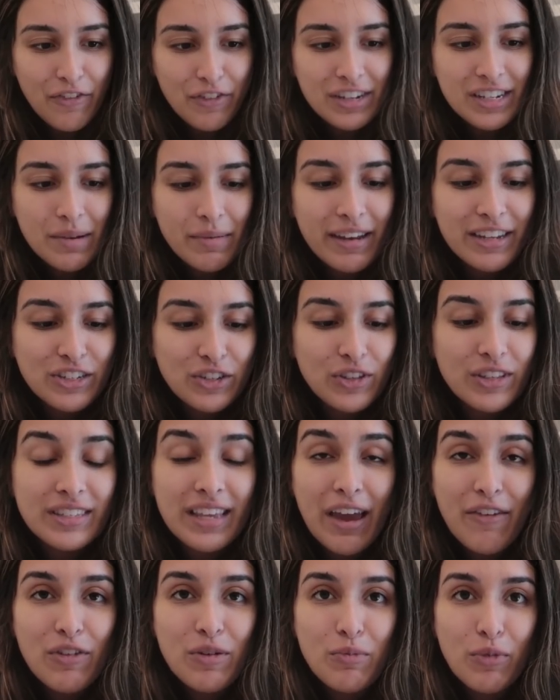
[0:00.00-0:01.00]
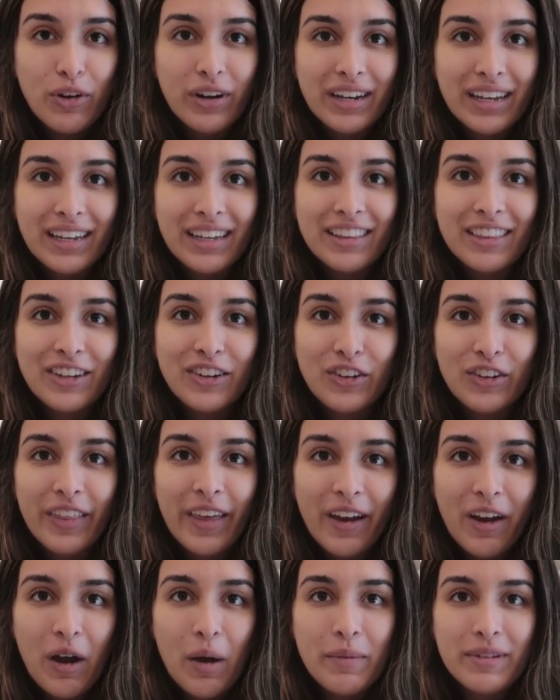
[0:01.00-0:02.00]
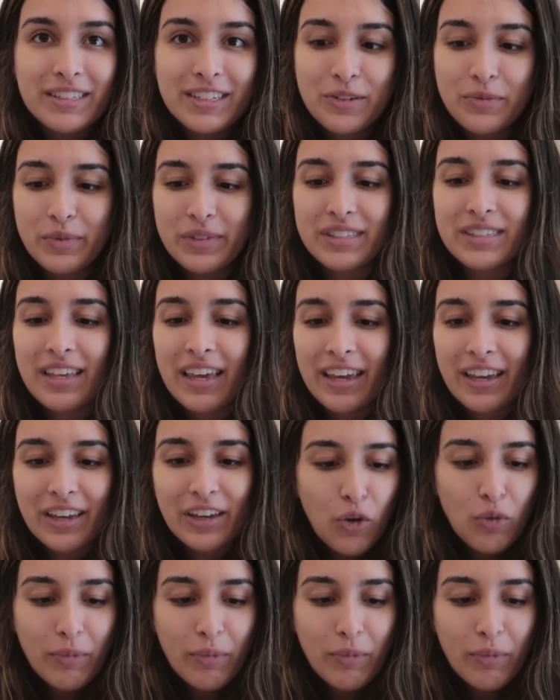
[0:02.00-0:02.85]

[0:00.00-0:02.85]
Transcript: Every time I do this every morning, the girl that commented and was like,